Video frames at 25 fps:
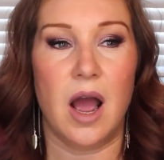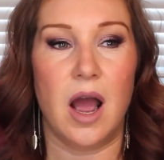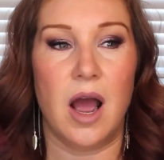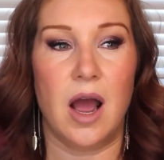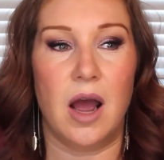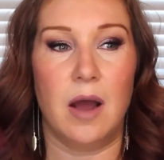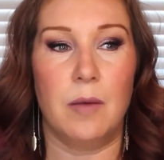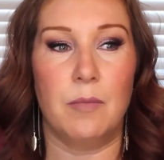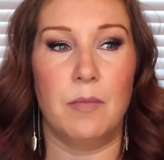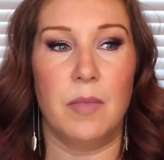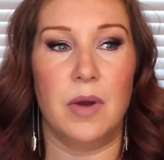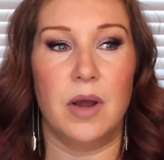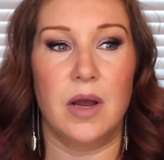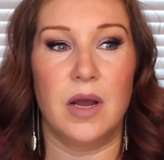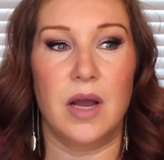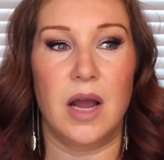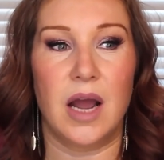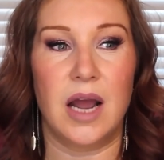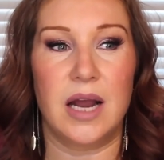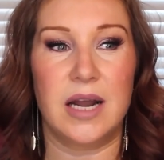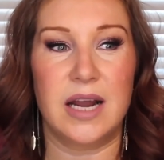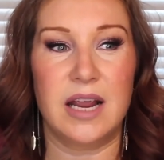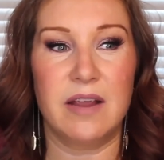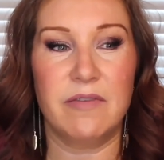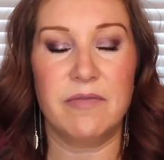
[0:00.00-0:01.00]
And
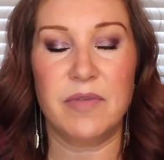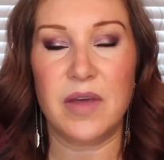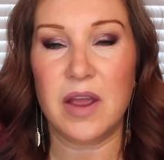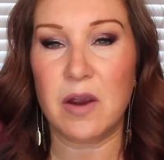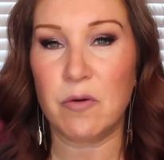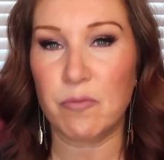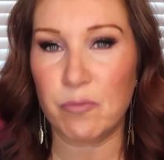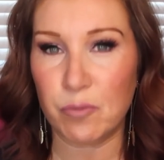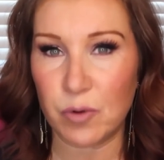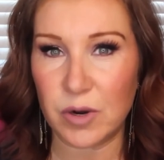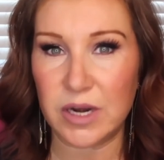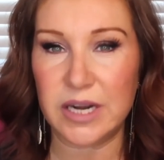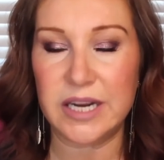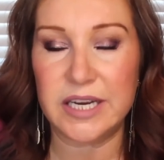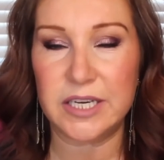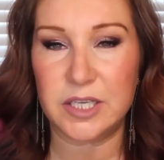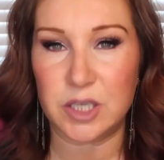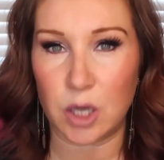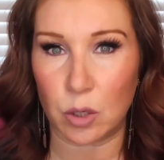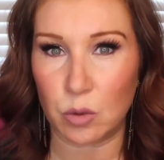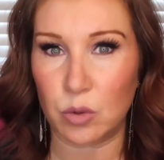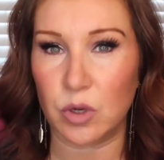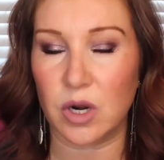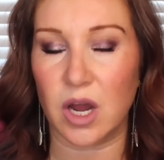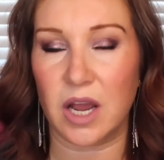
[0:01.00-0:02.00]
if they
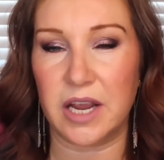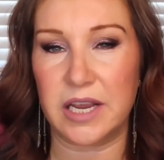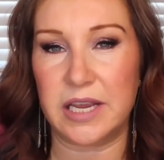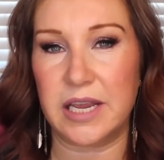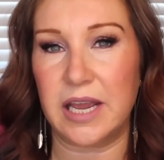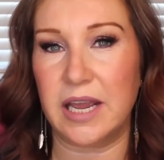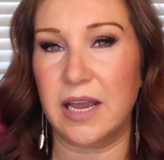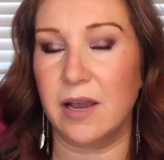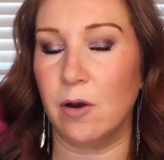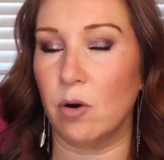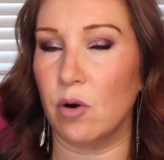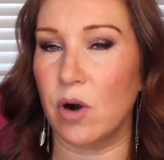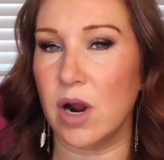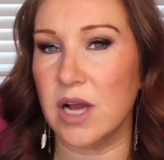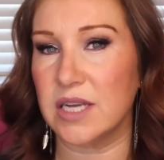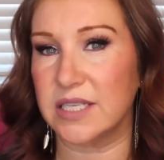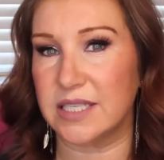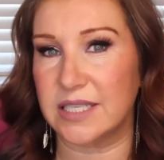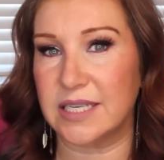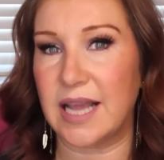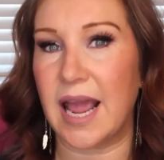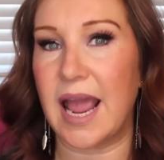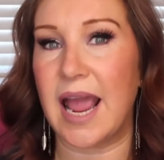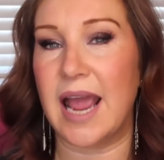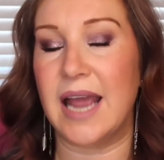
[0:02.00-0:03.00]
really don't like it or are
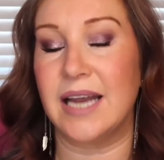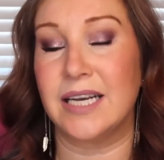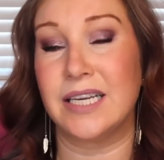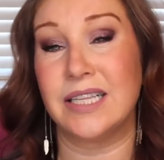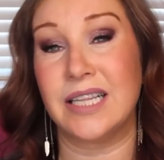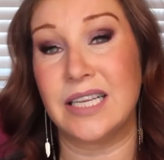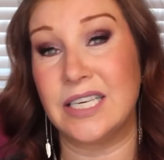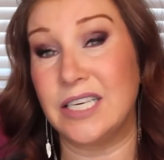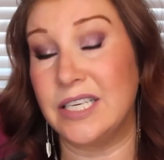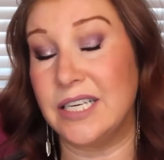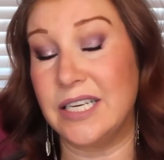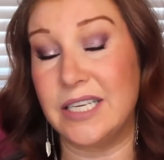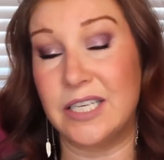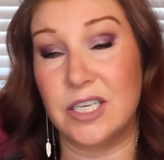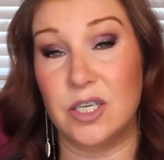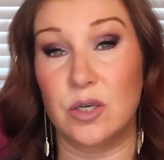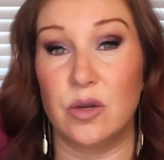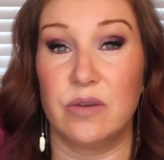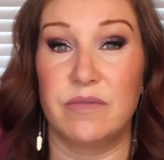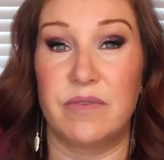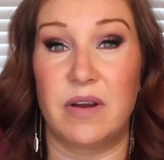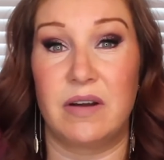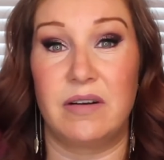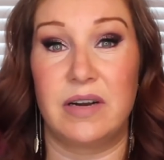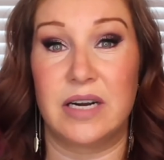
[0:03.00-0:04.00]
scared, then you need
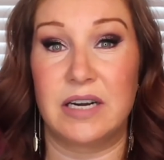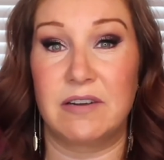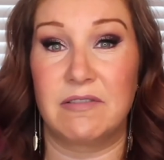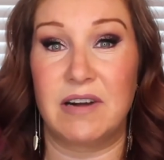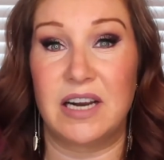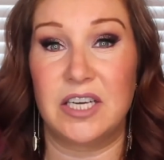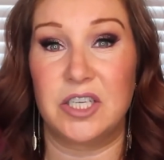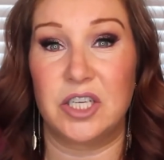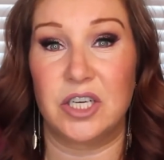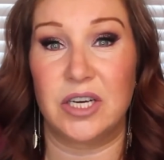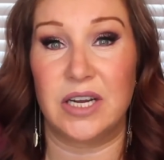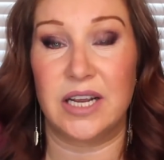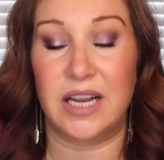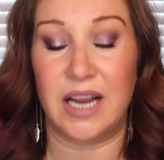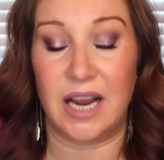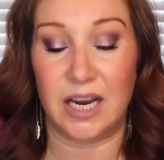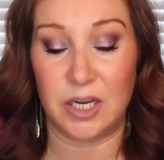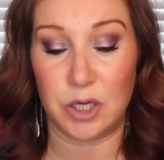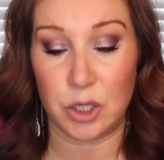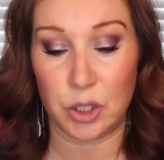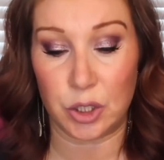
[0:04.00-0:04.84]
to do it very gradually.